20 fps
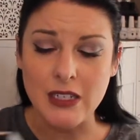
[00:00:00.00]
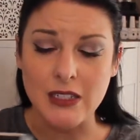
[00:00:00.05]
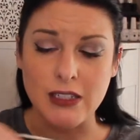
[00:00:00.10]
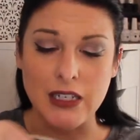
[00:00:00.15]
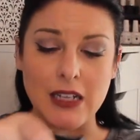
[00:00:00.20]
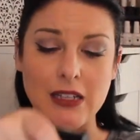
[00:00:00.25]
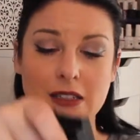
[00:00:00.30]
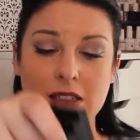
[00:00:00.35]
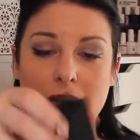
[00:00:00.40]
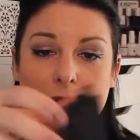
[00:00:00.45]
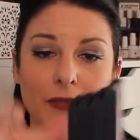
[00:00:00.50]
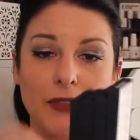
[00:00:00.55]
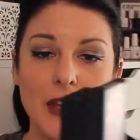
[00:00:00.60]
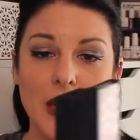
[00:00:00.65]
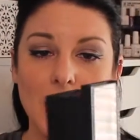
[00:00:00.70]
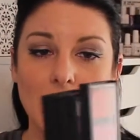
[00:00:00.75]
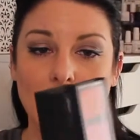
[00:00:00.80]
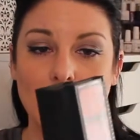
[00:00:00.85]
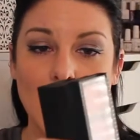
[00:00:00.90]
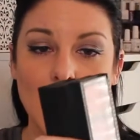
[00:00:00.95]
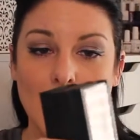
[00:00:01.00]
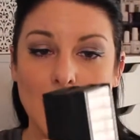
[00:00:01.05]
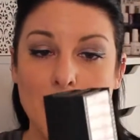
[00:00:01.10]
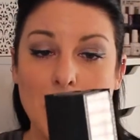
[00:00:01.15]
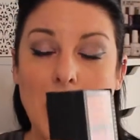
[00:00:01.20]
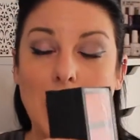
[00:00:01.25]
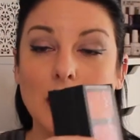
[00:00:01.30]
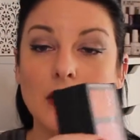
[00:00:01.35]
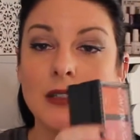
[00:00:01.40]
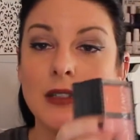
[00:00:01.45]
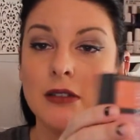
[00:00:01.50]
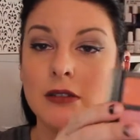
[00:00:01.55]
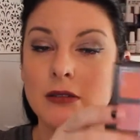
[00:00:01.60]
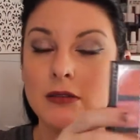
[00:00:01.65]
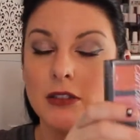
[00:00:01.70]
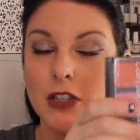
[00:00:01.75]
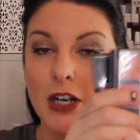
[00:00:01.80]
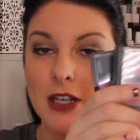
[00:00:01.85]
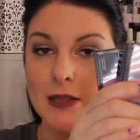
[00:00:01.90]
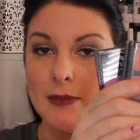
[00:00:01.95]
done something like Melt
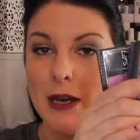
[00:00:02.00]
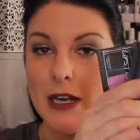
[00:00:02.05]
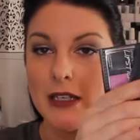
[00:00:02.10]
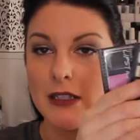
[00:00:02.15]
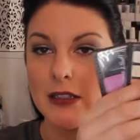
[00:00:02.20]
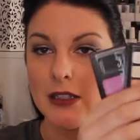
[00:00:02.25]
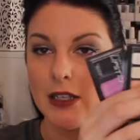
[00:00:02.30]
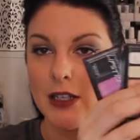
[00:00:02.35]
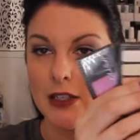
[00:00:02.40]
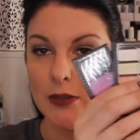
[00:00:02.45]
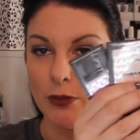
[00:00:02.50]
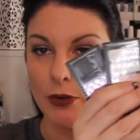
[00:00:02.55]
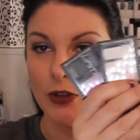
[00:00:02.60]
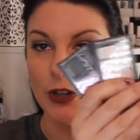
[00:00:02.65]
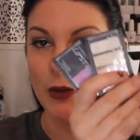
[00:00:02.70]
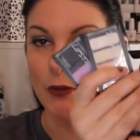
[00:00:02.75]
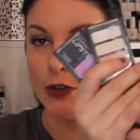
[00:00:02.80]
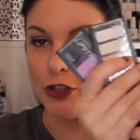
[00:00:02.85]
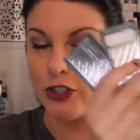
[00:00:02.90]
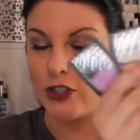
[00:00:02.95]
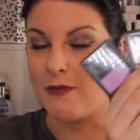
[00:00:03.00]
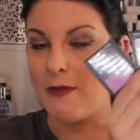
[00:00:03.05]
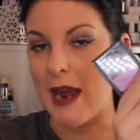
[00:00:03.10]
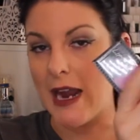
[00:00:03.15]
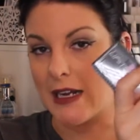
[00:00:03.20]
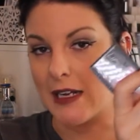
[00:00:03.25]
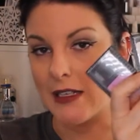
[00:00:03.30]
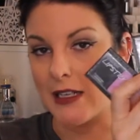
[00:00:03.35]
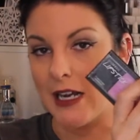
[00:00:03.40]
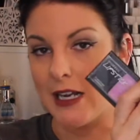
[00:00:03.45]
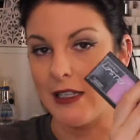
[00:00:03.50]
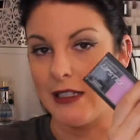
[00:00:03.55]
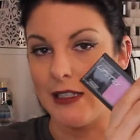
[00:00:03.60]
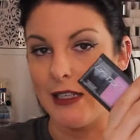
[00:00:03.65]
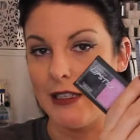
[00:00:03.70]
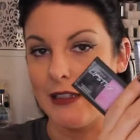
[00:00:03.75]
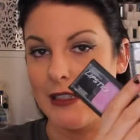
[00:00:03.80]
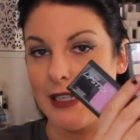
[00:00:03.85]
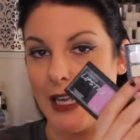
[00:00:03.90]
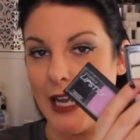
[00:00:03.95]
Cosmetics does, where they would just magnetize
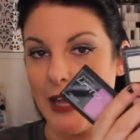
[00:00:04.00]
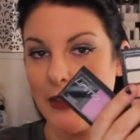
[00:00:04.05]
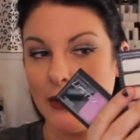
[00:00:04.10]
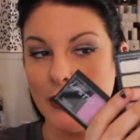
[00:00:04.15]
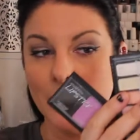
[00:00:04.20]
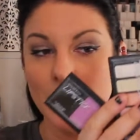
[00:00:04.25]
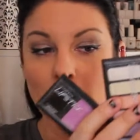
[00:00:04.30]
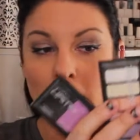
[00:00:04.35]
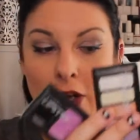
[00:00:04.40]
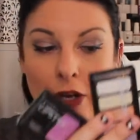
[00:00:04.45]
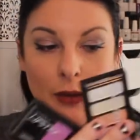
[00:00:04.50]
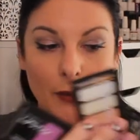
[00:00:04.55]
these together,